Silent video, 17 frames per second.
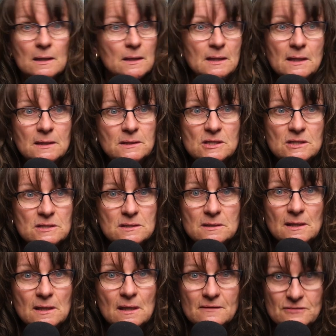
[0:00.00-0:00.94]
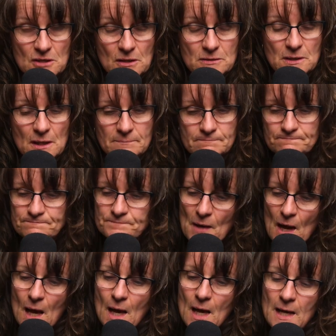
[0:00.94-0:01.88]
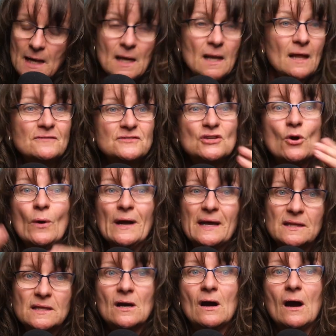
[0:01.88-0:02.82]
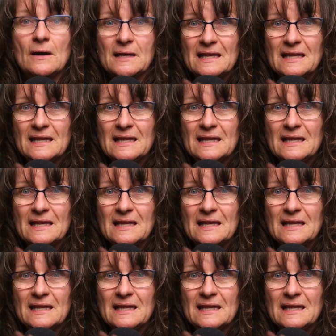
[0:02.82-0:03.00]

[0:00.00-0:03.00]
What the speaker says: He loves dog time. He loves going in the car.